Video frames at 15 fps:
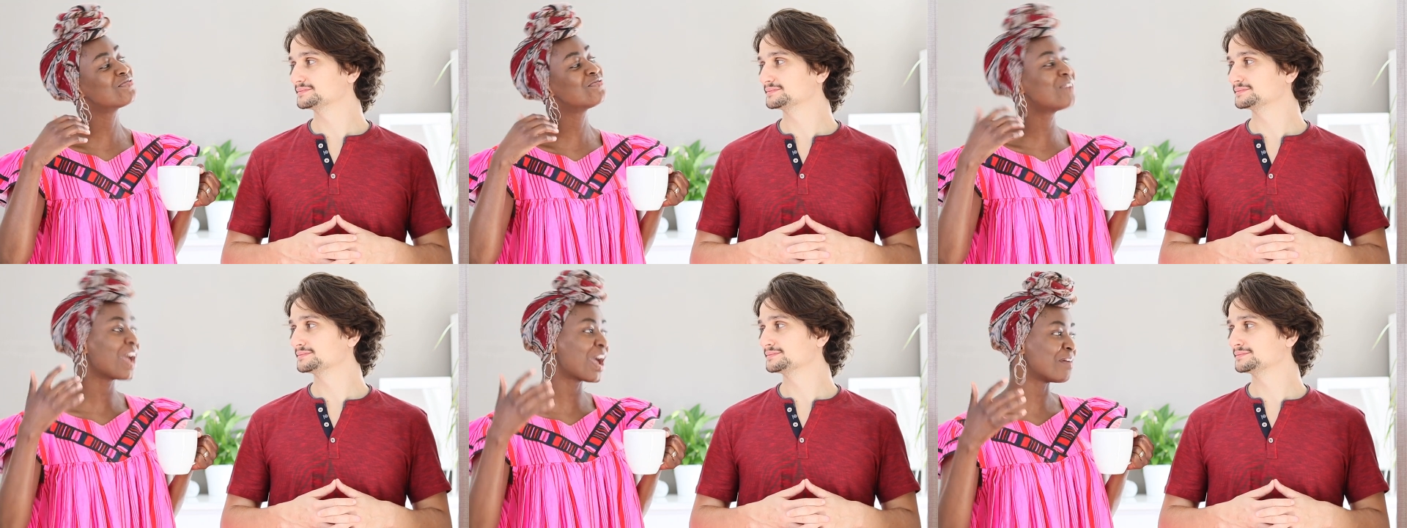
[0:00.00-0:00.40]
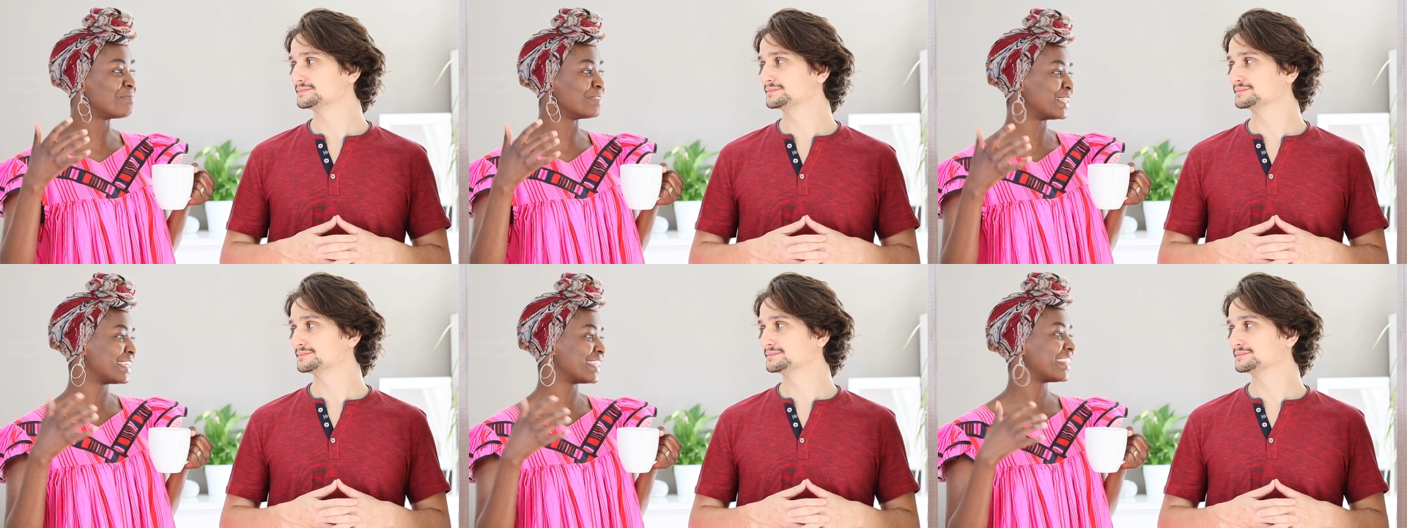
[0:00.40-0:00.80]

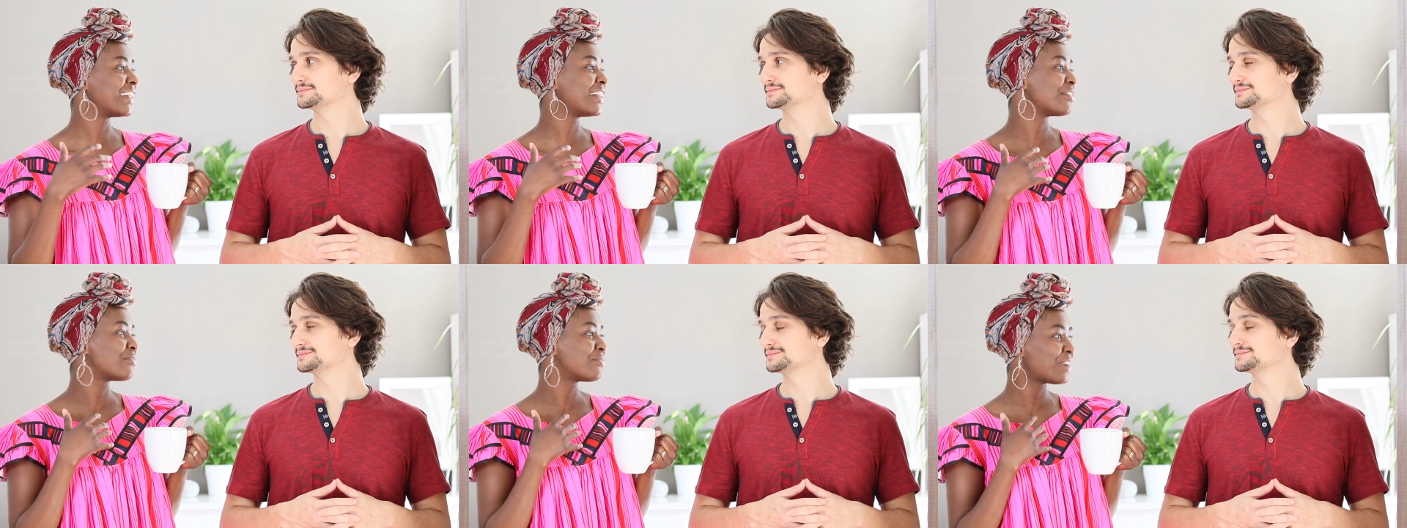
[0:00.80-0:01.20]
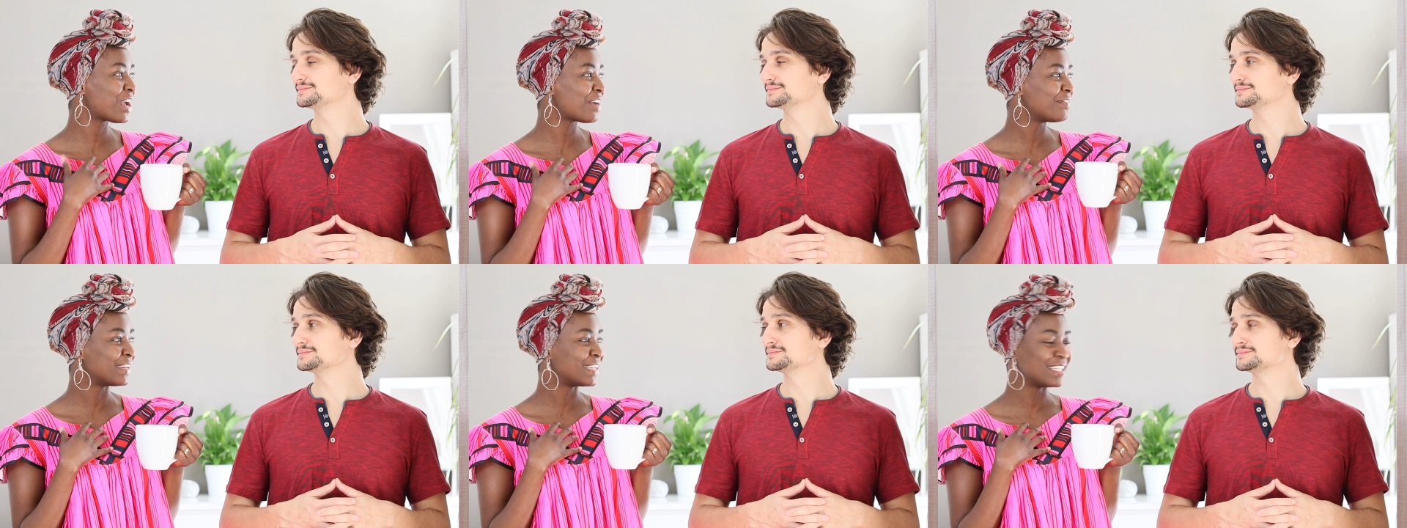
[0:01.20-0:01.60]
Speaker 1: family they are
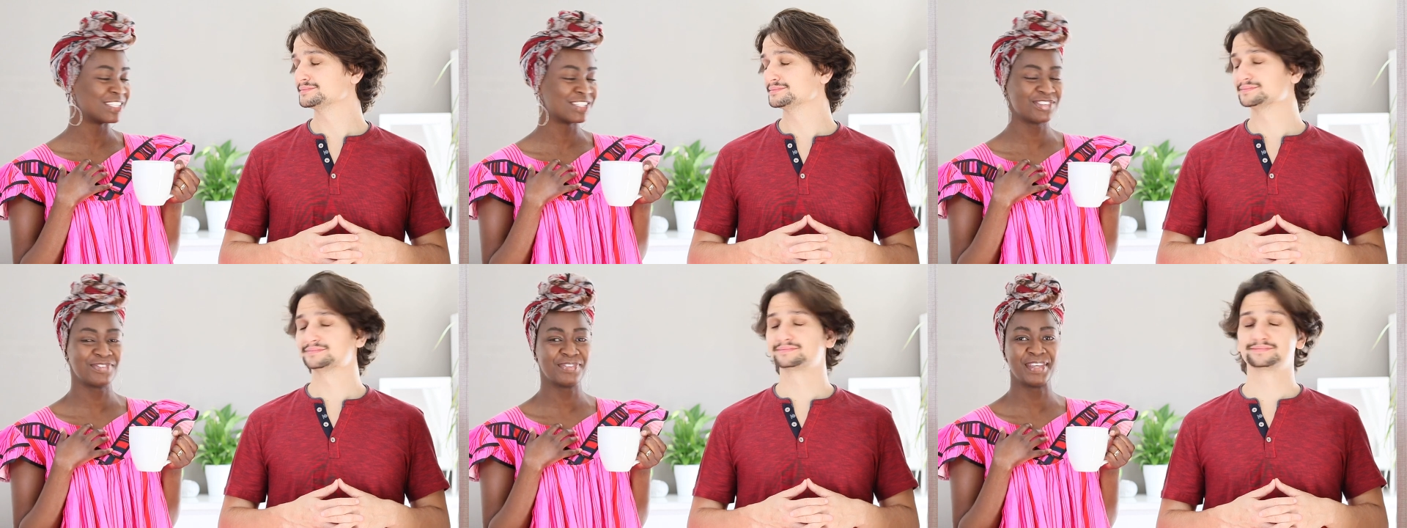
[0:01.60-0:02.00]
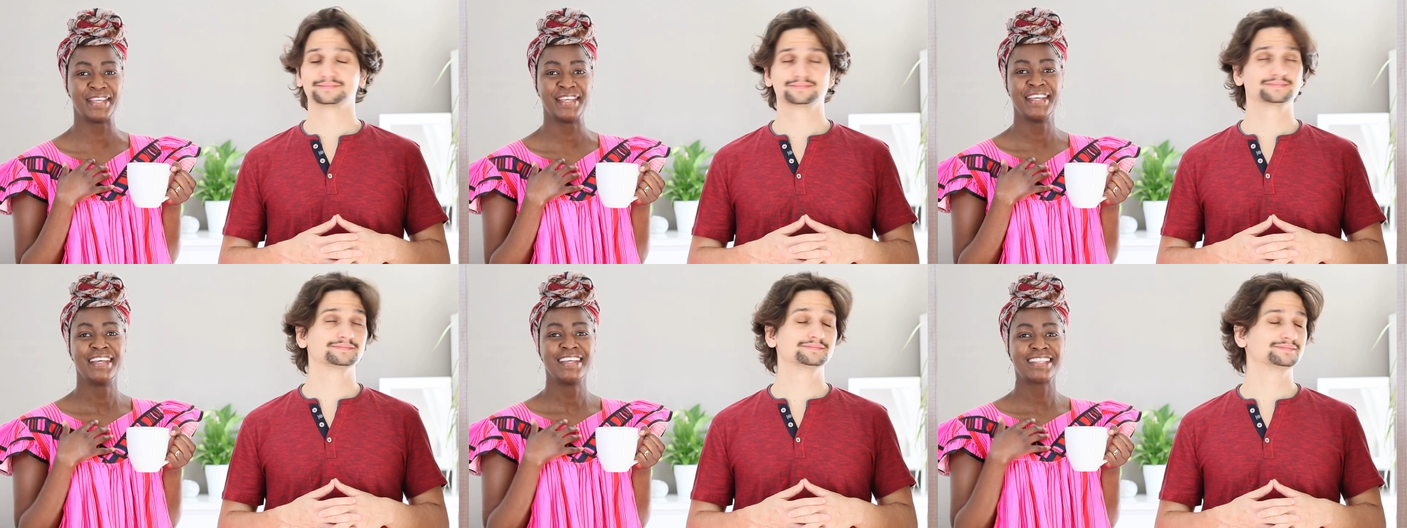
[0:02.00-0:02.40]
family to me